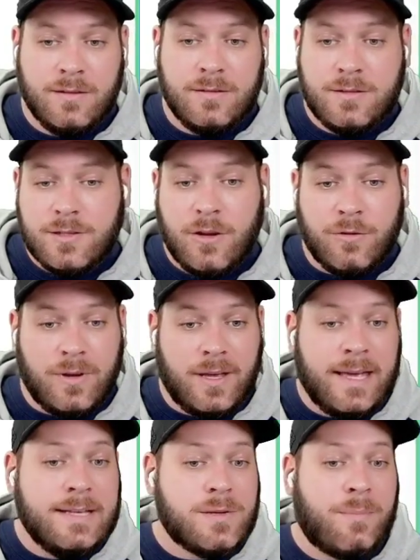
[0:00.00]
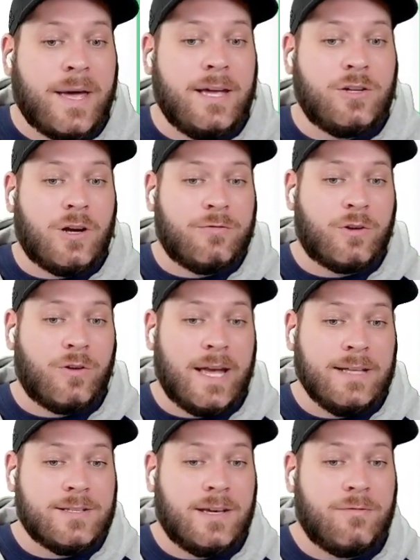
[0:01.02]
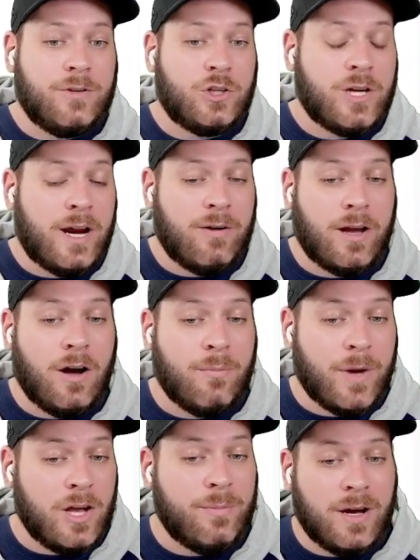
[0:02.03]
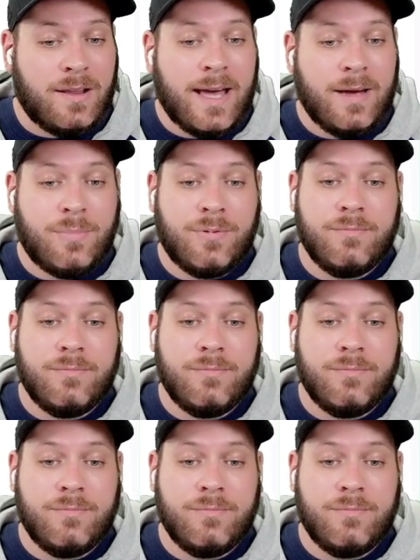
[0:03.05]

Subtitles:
So here's a page I've created for sharing our mobile app,